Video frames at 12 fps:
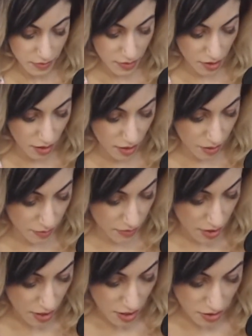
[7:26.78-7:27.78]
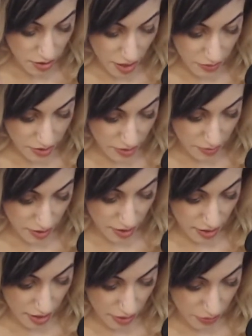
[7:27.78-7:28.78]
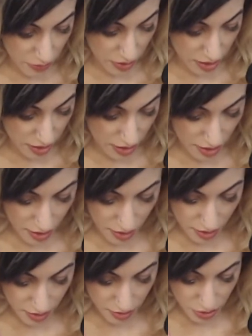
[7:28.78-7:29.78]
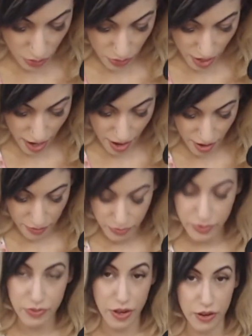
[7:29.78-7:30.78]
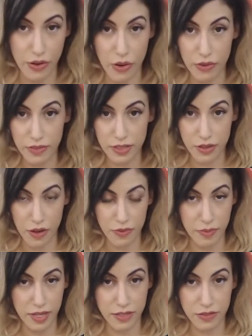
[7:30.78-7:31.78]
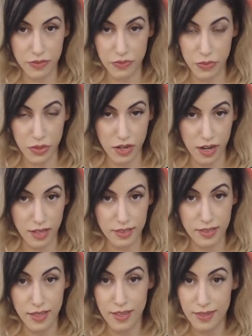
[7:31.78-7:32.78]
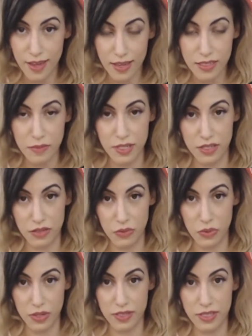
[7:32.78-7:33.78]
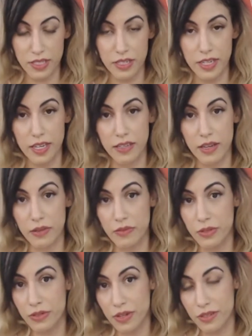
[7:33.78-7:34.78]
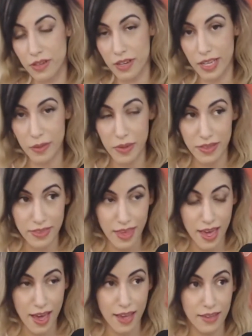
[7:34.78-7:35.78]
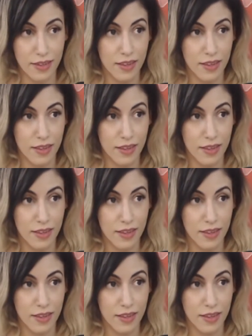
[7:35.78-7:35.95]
Um, so that was something that we uh, don't have. We've got all these confirmations for hawks, not to mention the war in Syria. Now, if you start talking about that,